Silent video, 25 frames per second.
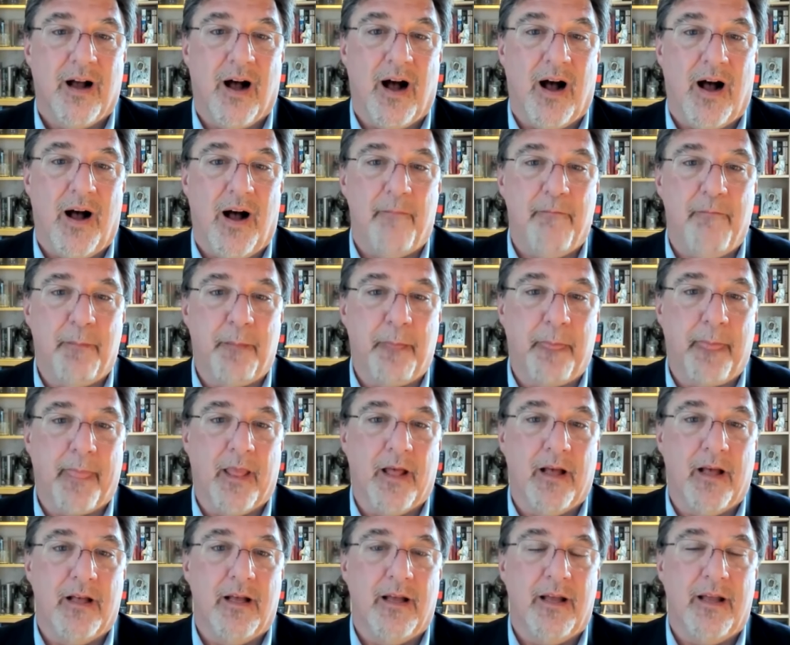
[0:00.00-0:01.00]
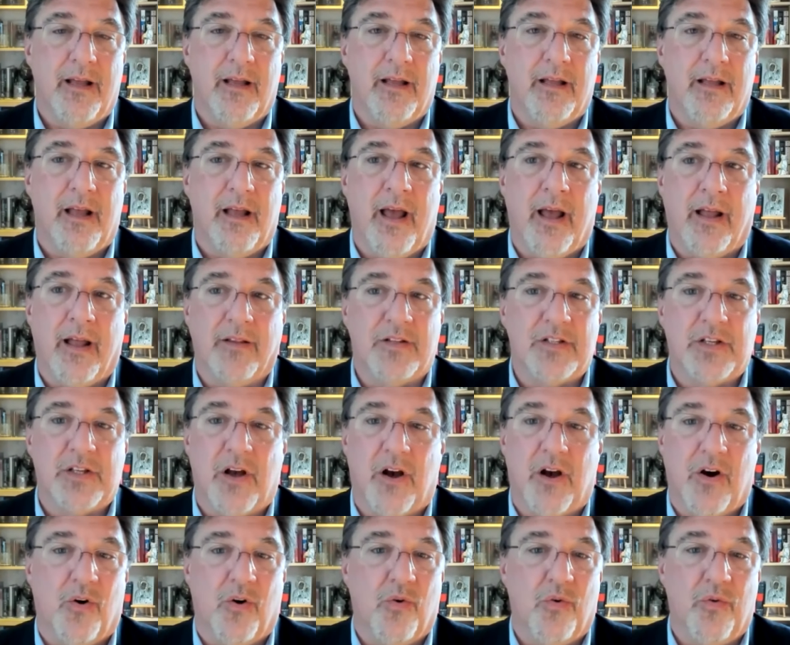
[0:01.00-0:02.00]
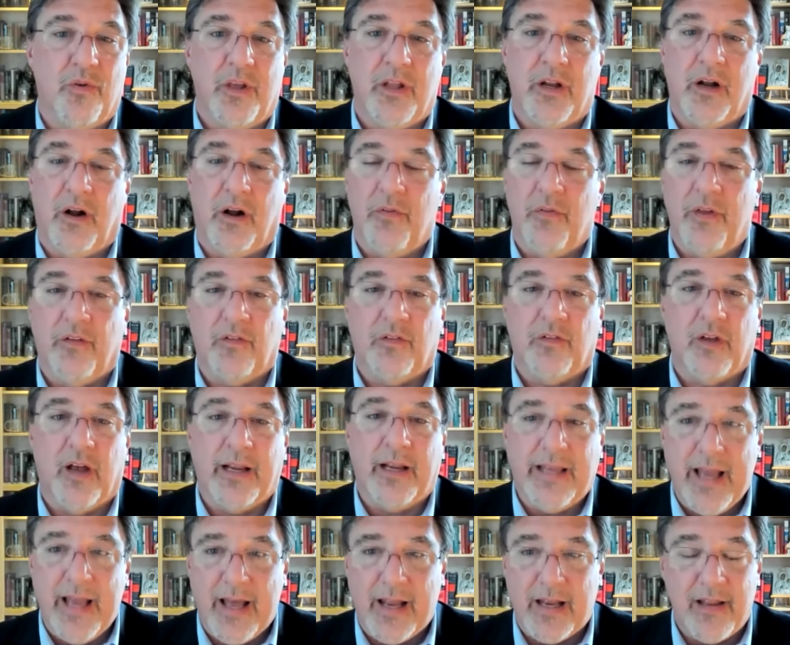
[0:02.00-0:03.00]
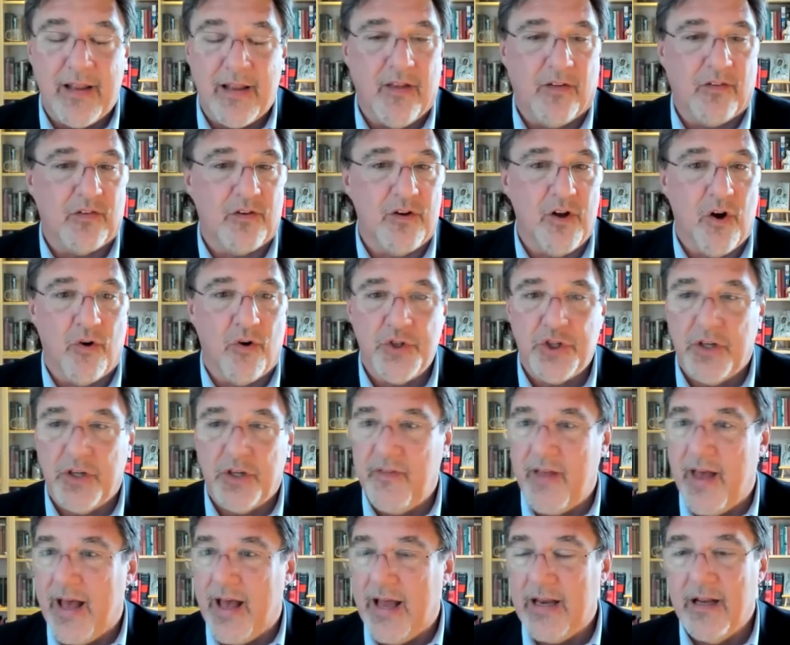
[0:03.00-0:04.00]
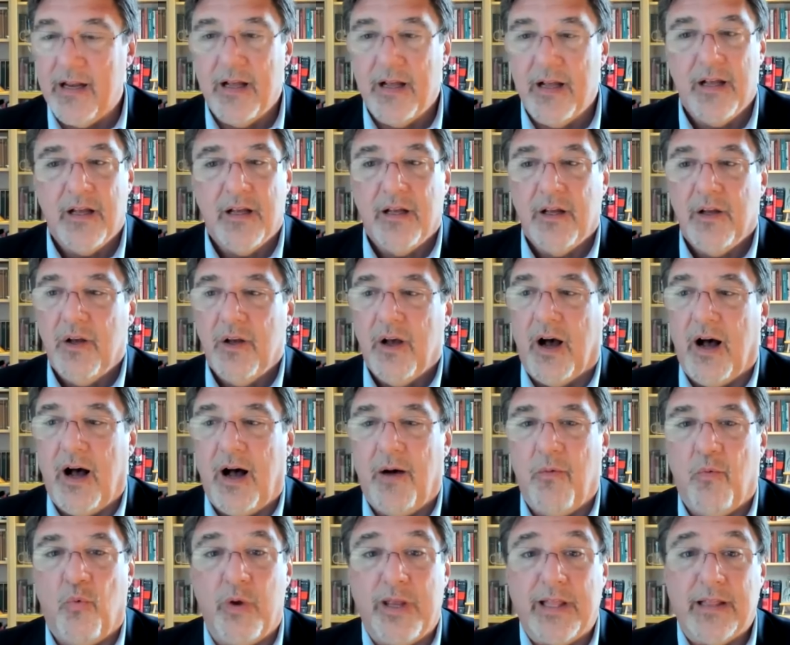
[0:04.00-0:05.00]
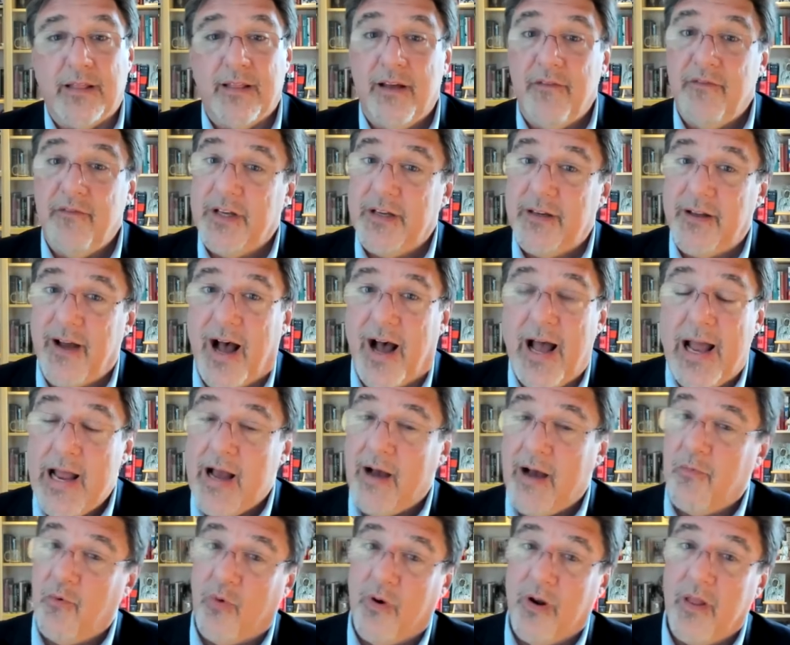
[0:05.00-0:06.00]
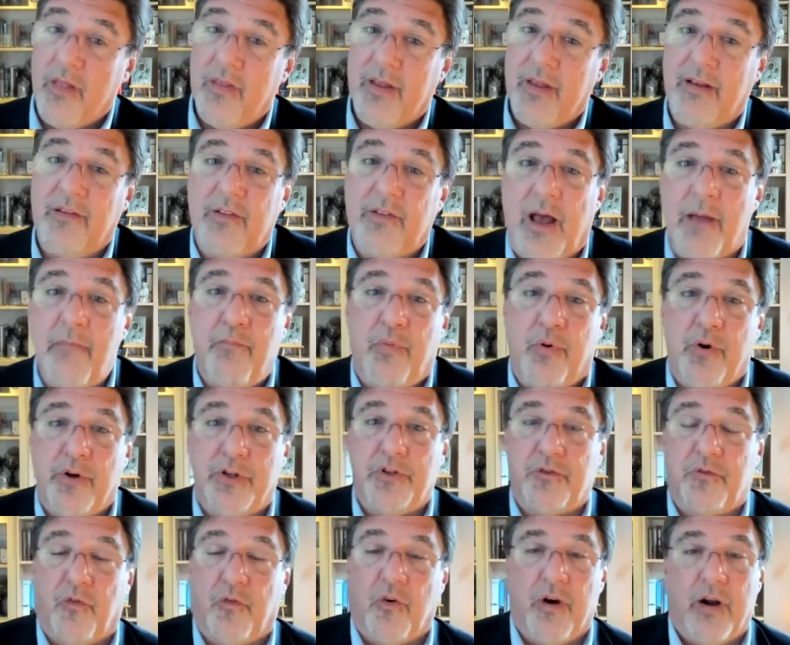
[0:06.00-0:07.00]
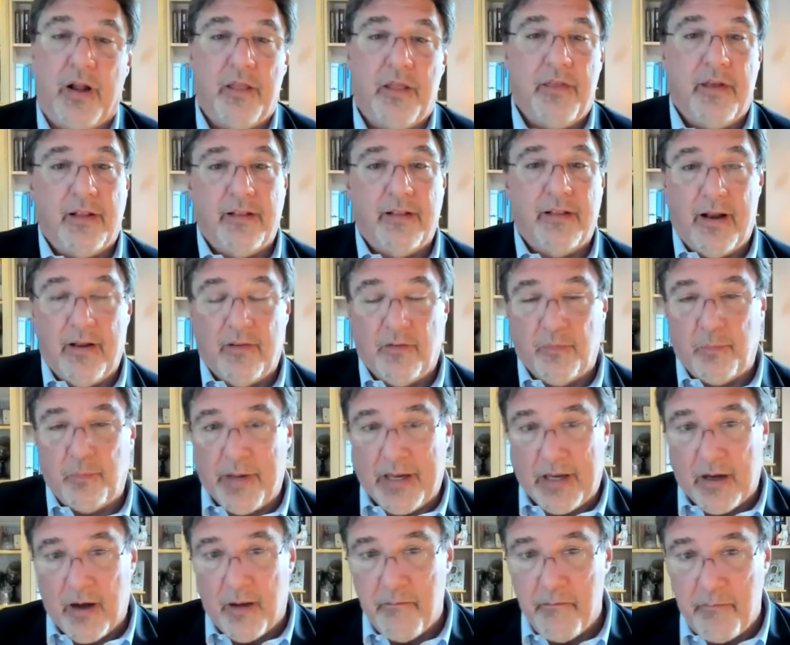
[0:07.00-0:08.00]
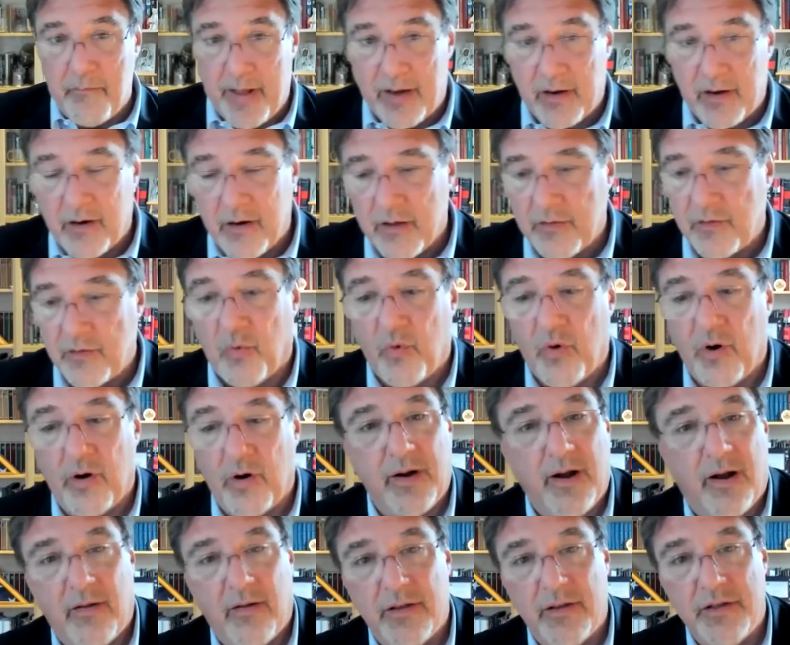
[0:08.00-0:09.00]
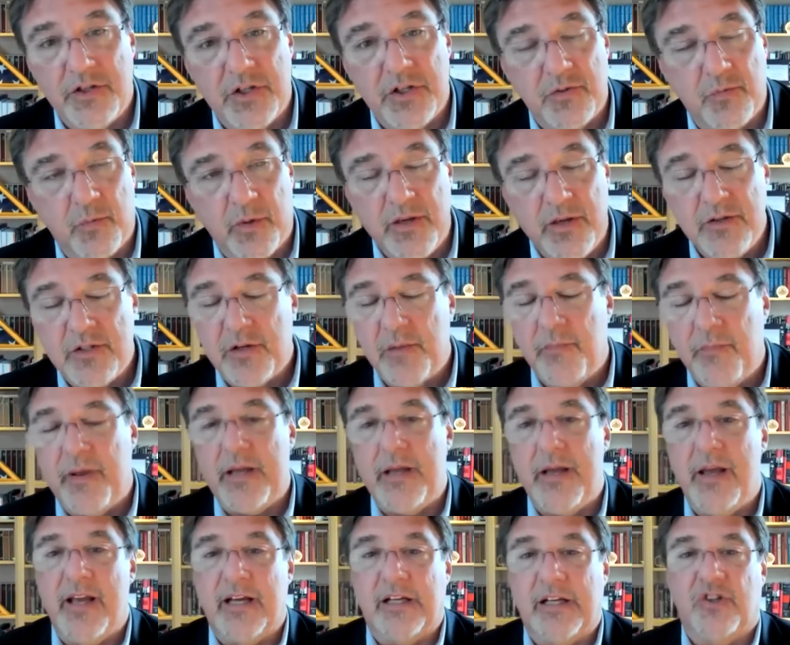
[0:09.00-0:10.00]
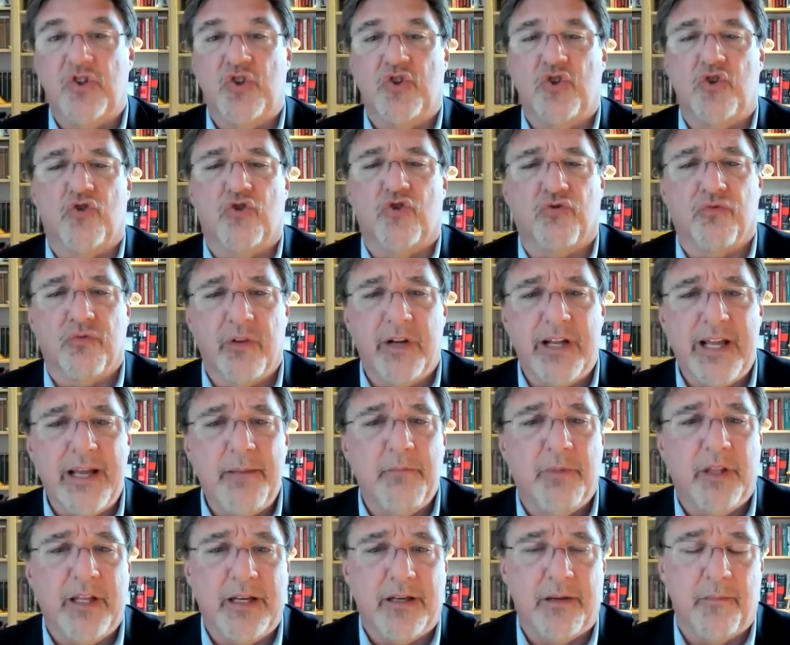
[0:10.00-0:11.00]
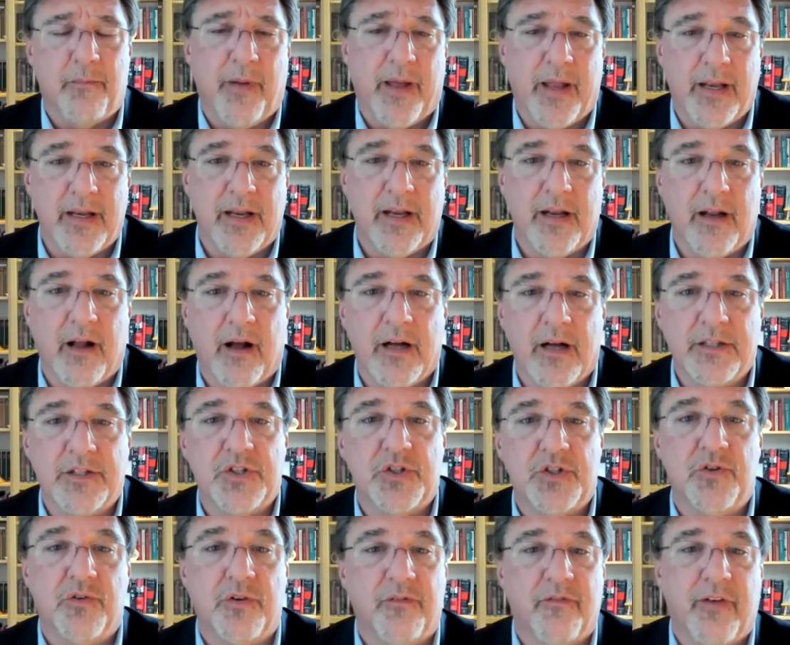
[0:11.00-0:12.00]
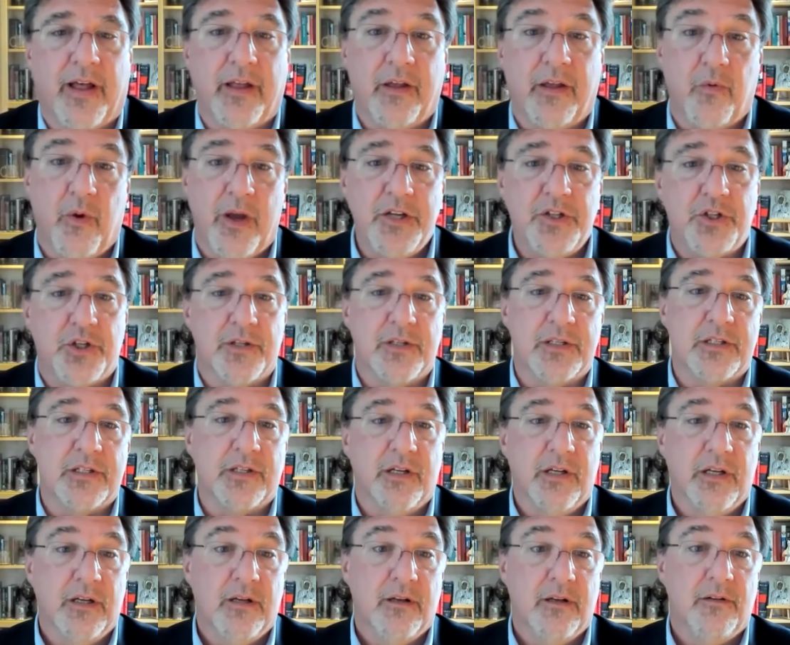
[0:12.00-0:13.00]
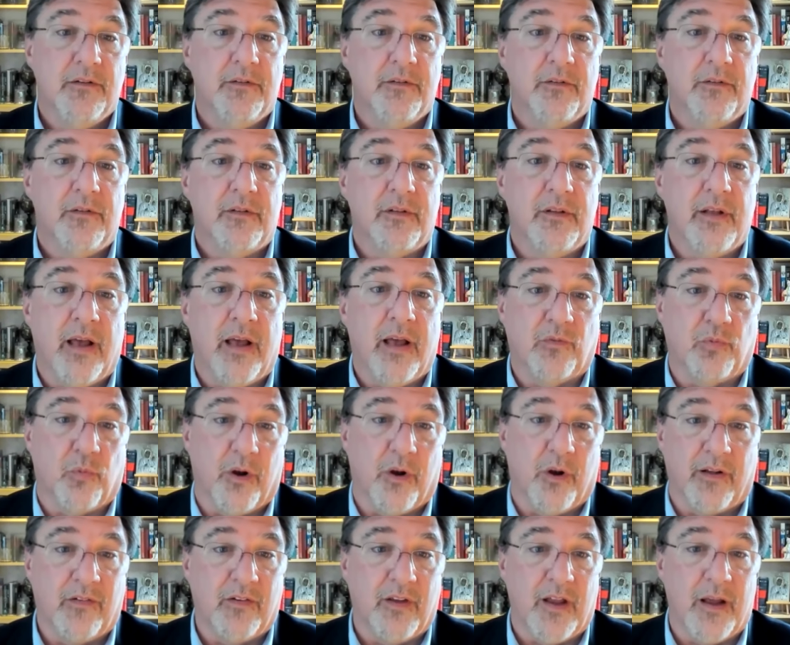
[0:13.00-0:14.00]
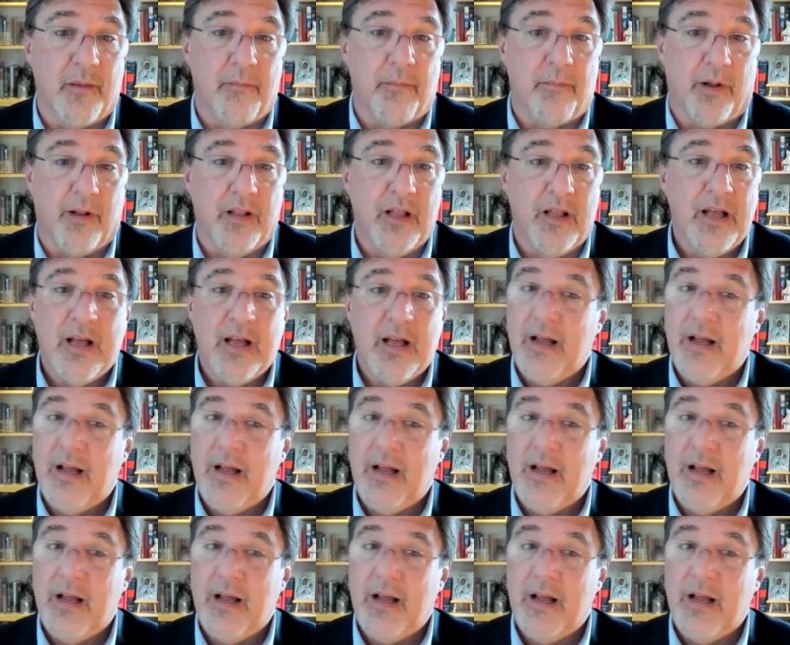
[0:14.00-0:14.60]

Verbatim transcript: Um, and so, you know, this again, this notion that uh, we live and die. I mean, one of the things I pushed for, and I think that has become better at the War College, is we used to be extremely dependent on student evaluations, as one example.